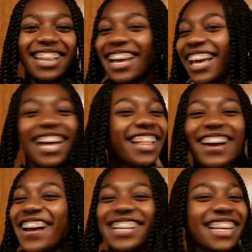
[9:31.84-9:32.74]
The
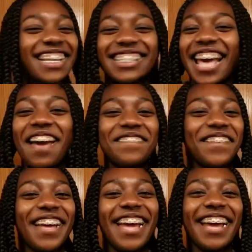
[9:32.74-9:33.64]
killer is
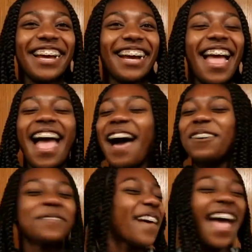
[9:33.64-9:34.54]
escaping.
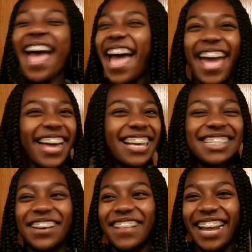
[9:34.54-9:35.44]
Help me. It's
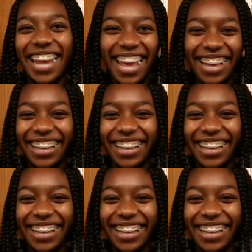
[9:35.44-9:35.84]
something like that.